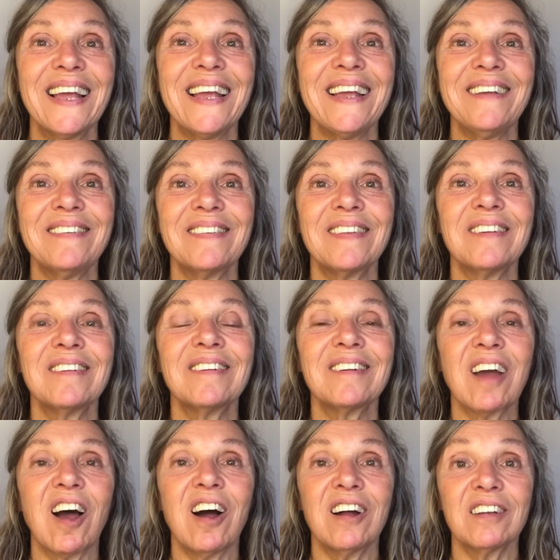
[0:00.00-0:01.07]
is the
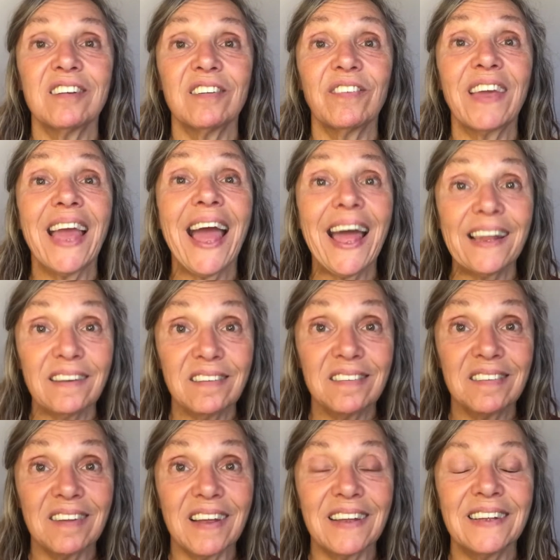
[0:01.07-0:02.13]
start of Cancer,